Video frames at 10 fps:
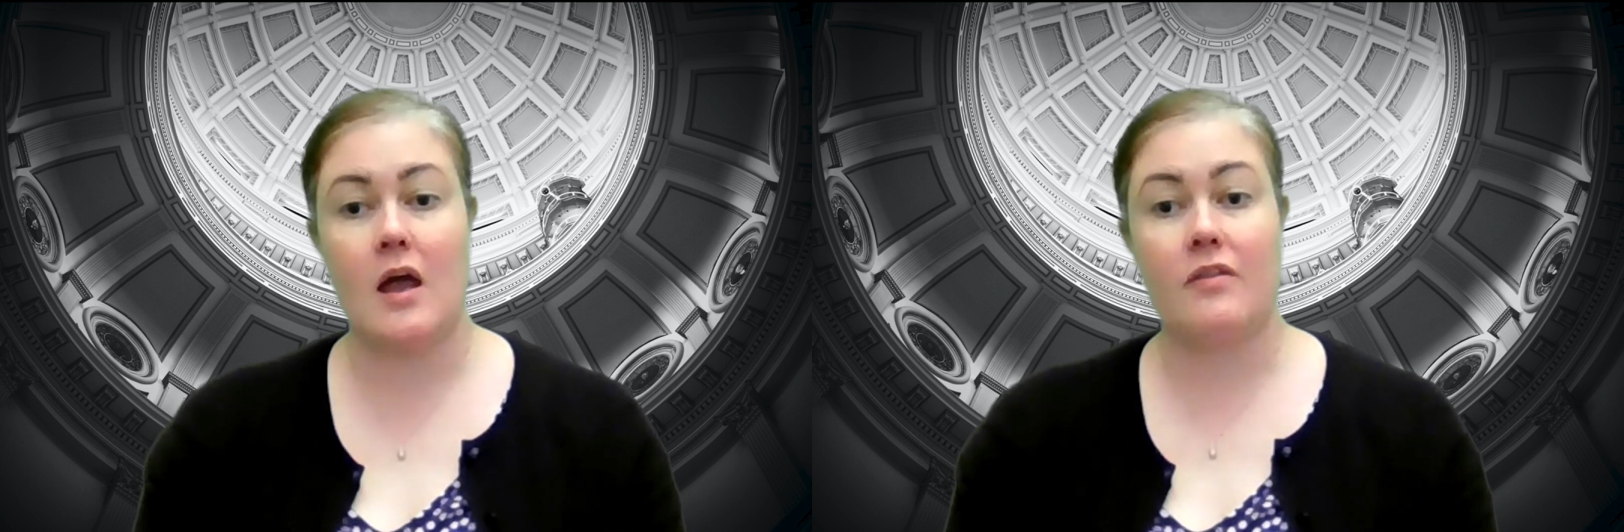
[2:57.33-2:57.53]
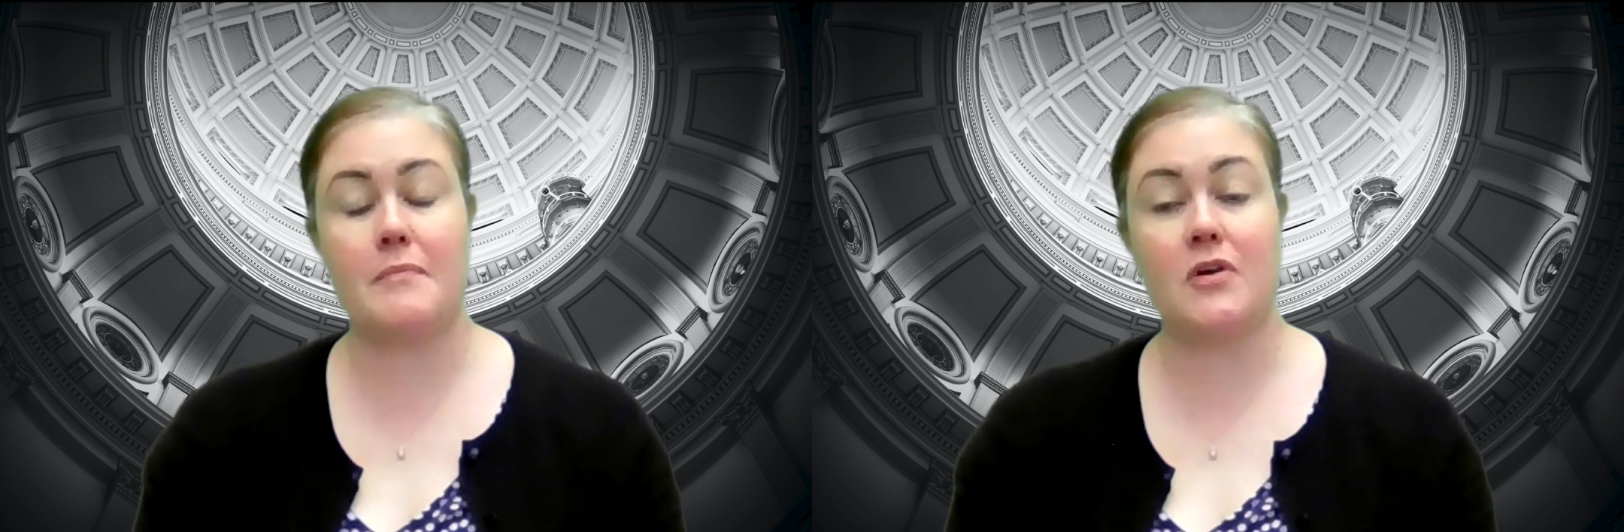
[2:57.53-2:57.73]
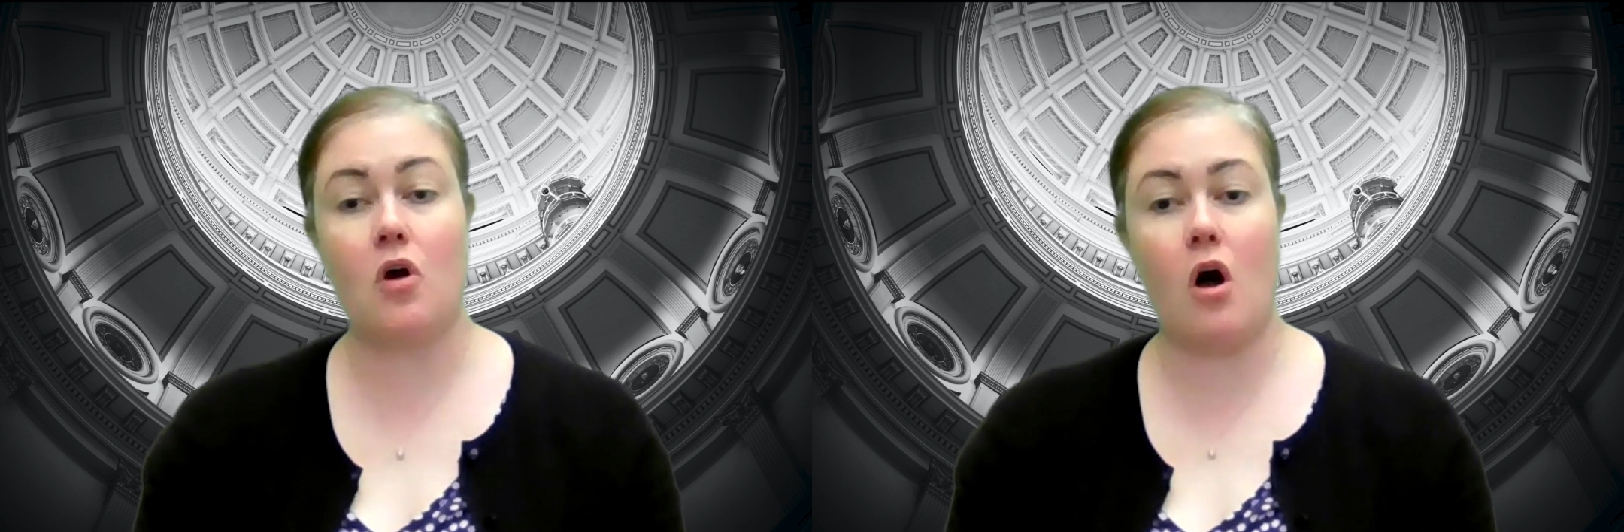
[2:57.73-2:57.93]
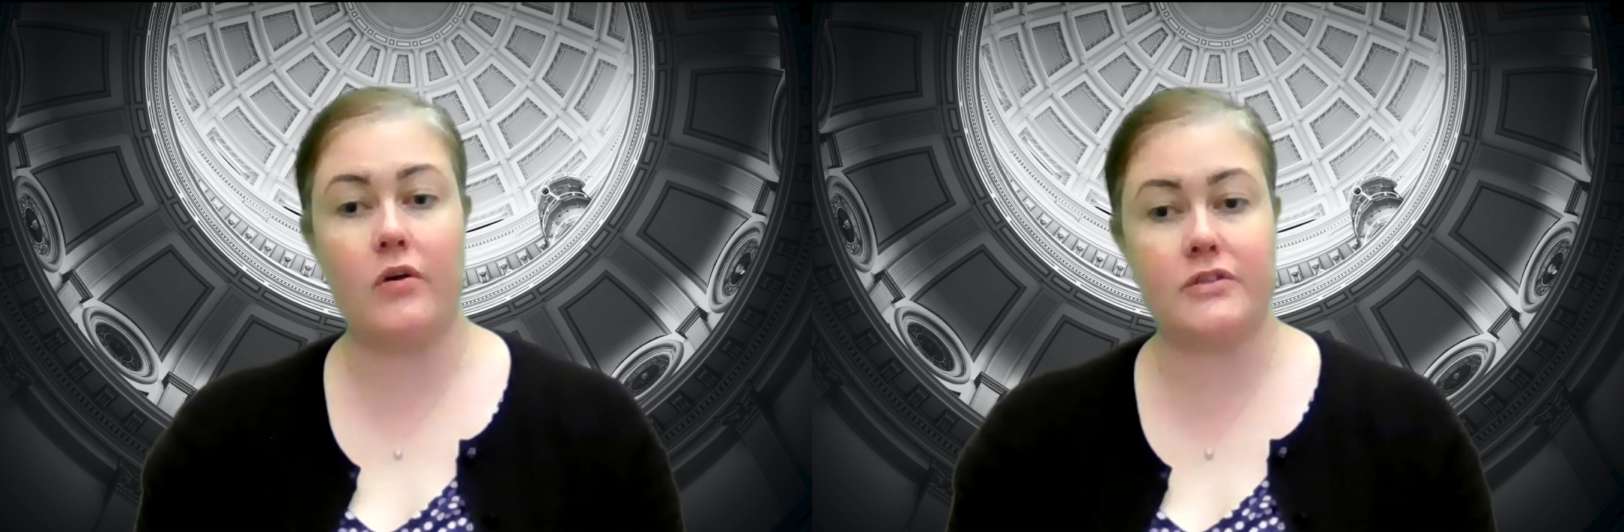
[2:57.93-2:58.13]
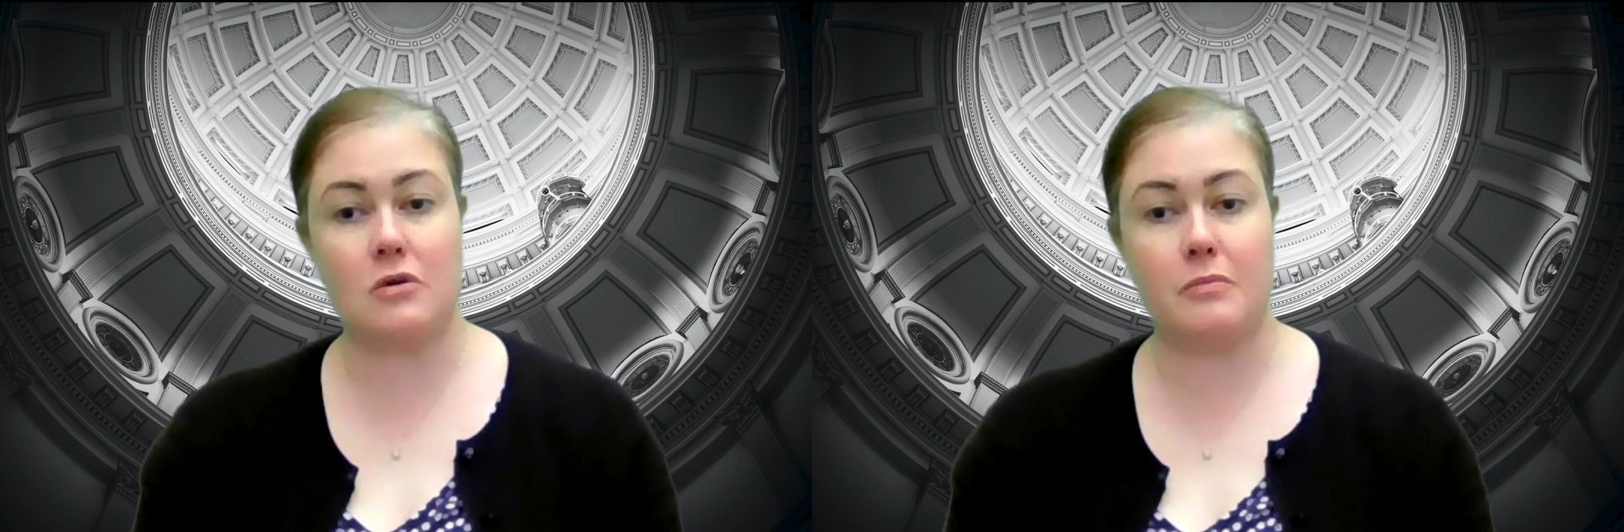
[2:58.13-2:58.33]
That bill
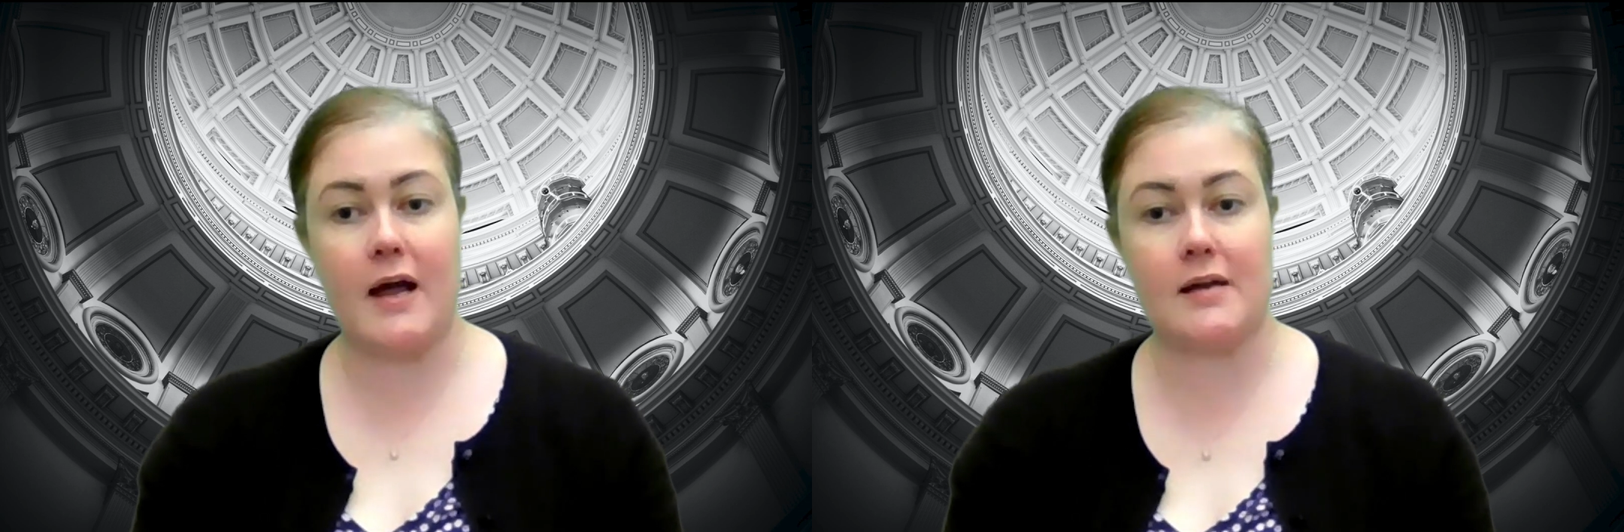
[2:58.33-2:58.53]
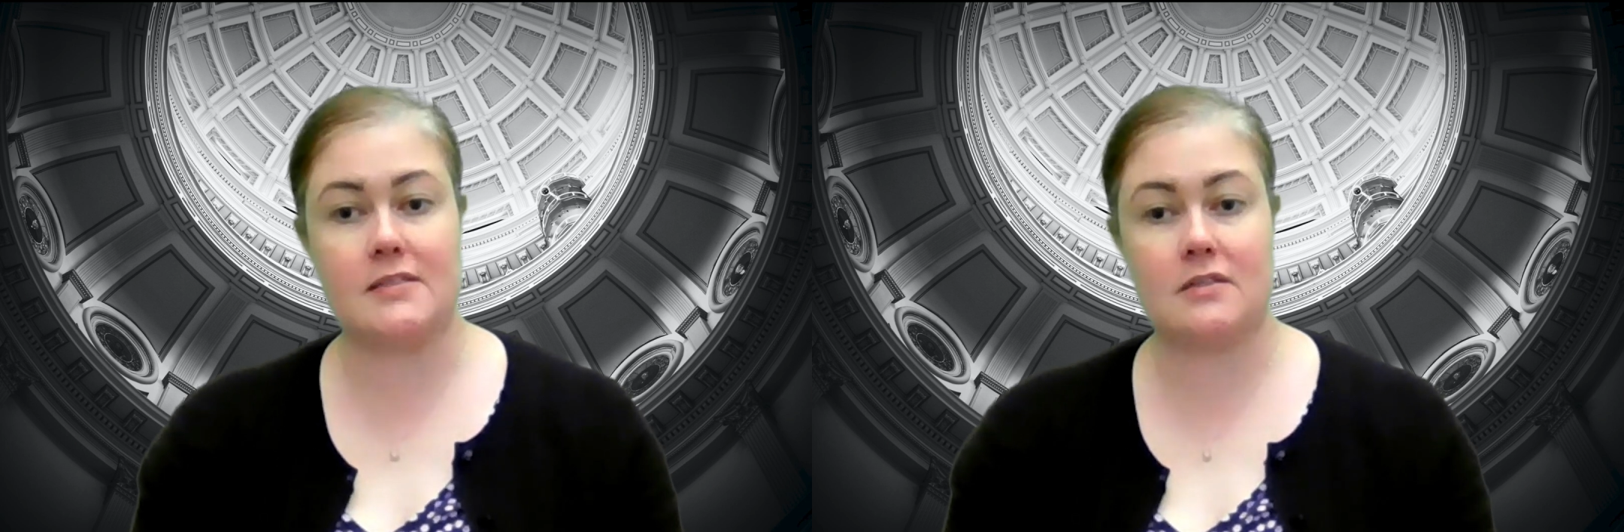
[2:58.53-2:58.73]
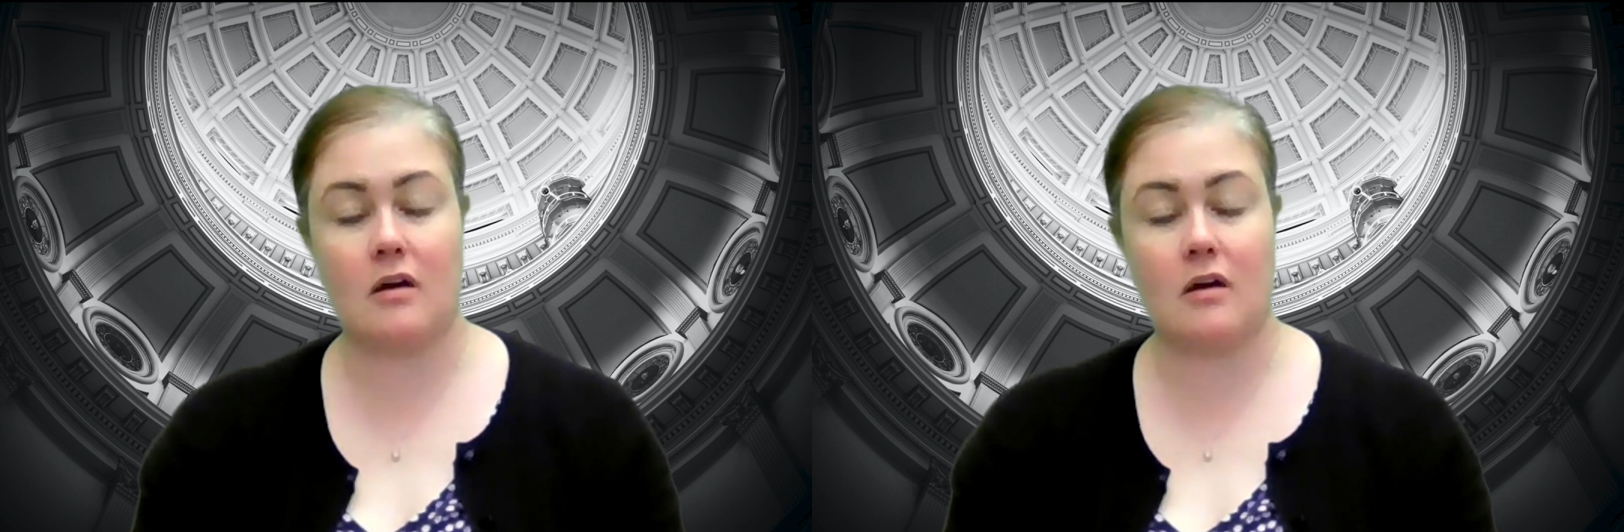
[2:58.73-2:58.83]
also passed